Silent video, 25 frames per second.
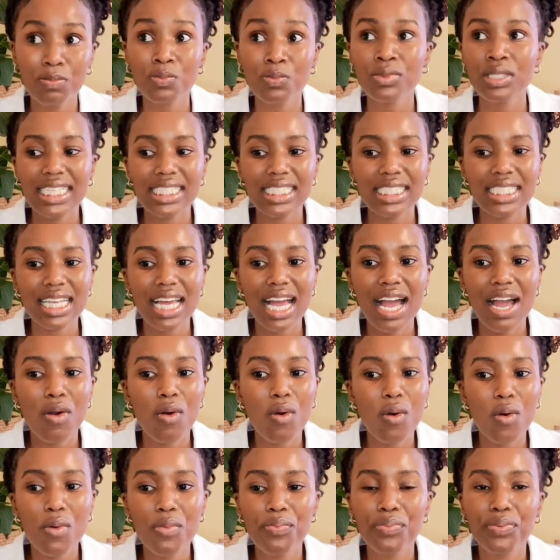and i
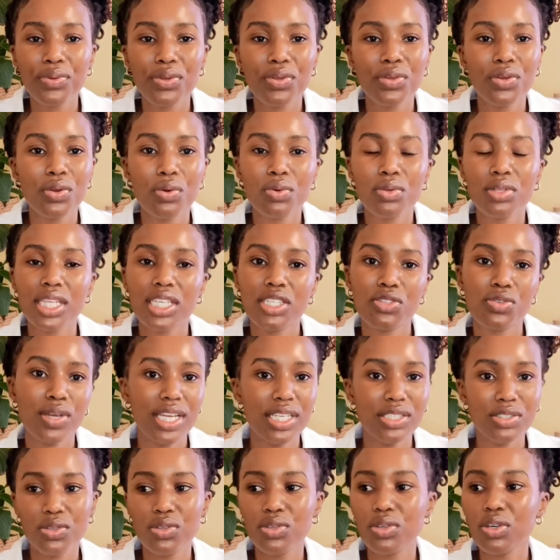hope you know the
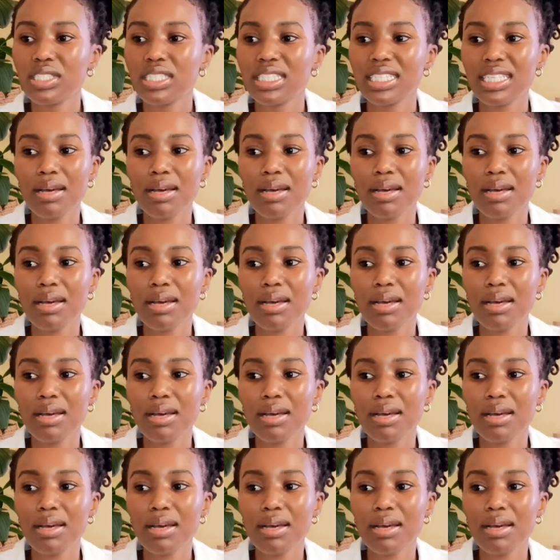trade you unions